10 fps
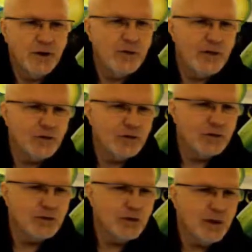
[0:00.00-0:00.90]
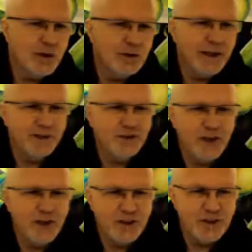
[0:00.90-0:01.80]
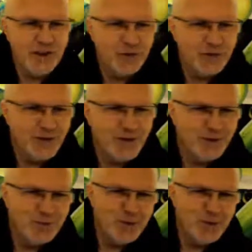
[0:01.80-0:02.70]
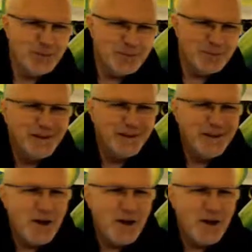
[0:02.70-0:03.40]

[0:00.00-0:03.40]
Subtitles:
Oh, that's a good, well, I can change that, Catherine, that's no problem.